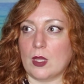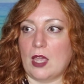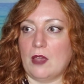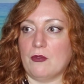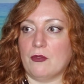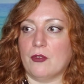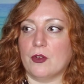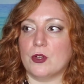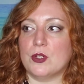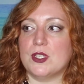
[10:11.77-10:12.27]

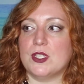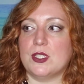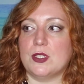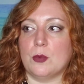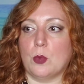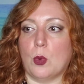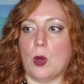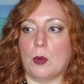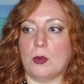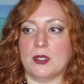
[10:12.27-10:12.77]
first,
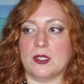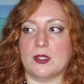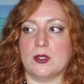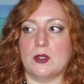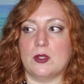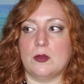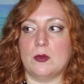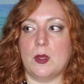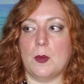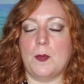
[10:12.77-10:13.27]
what was
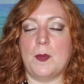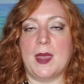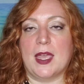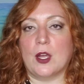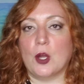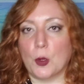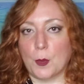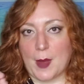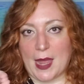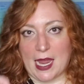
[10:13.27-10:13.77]
the
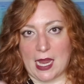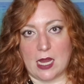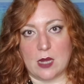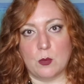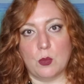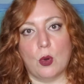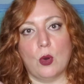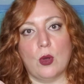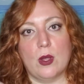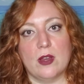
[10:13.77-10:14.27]
bigger
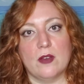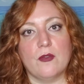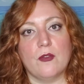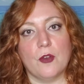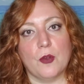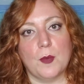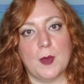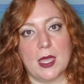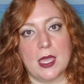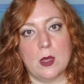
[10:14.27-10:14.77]
pain point
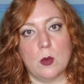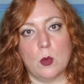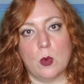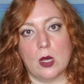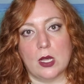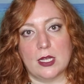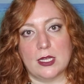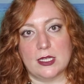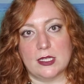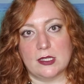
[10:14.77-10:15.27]
for me
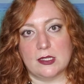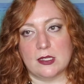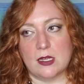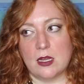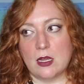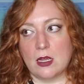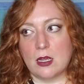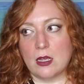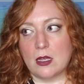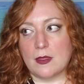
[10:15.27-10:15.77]
was
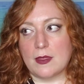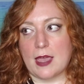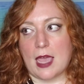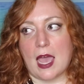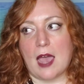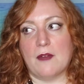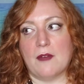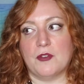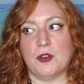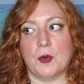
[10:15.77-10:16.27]
the
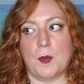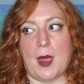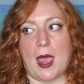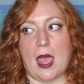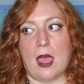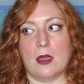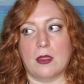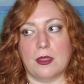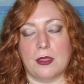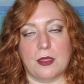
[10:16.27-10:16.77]

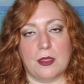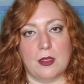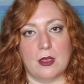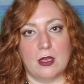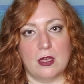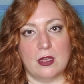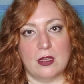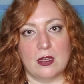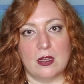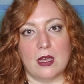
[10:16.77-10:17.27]
aftermath
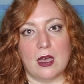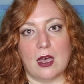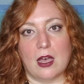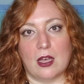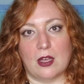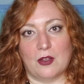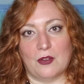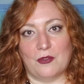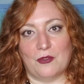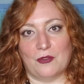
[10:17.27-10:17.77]

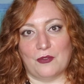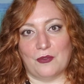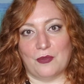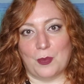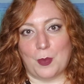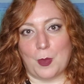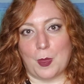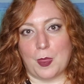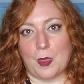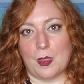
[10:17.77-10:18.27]
of
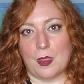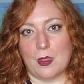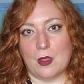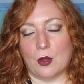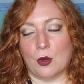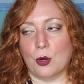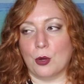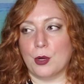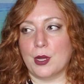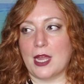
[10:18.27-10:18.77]

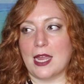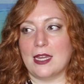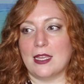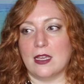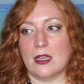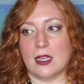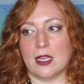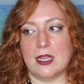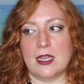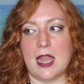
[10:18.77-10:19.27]

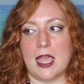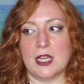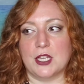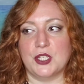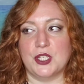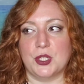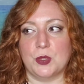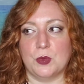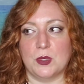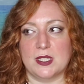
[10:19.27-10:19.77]
creating a
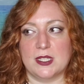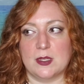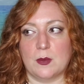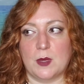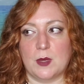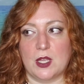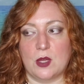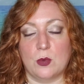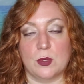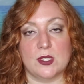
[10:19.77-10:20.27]
connection with
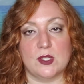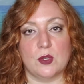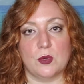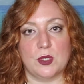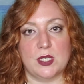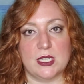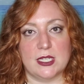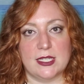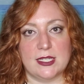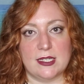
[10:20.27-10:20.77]
somebody who was so
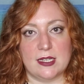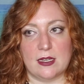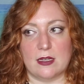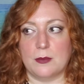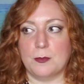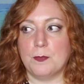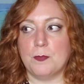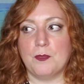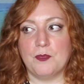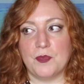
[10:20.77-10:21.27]

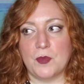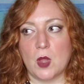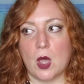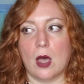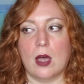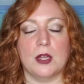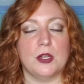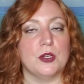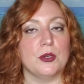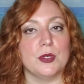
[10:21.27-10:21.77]
distant,
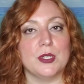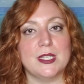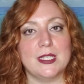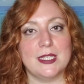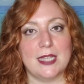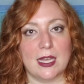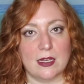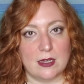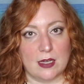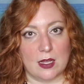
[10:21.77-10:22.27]
not
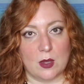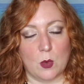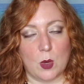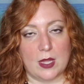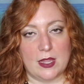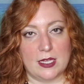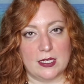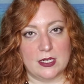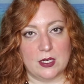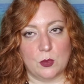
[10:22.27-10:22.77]
understanding
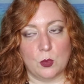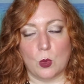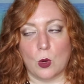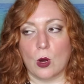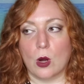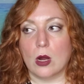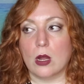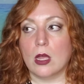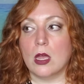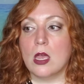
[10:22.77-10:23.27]
why that didn't
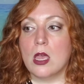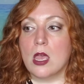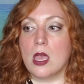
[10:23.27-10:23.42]
work.